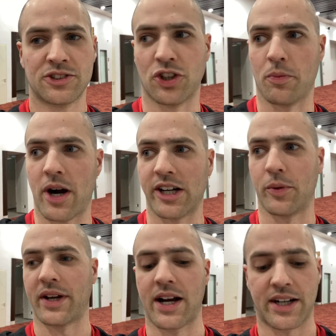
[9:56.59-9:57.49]
So tomorrow
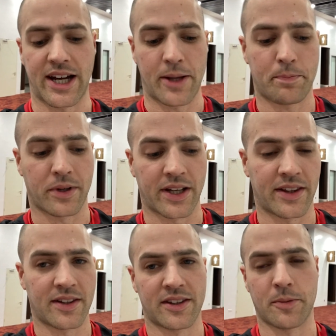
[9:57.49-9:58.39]
we got right, but
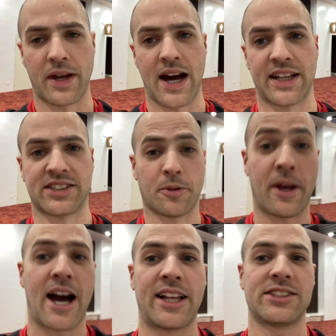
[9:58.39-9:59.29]
to be
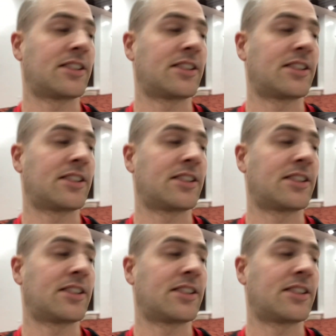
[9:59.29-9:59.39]
honest,